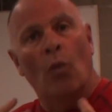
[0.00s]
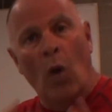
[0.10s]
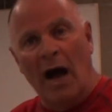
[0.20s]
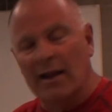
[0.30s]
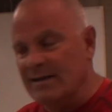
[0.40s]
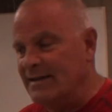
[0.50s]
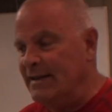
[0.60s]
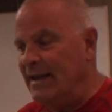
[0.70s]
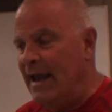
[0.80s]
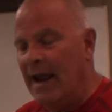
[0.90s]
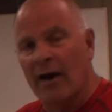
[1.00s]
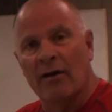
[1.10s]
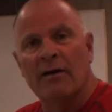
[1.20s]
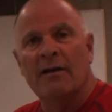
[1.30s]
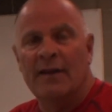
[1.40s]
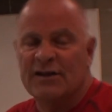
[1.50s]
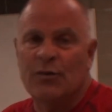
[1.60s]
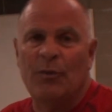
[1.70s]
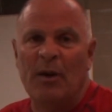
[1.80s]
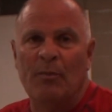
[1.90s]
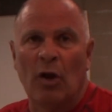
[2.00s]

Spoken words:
while it's in the air, this would be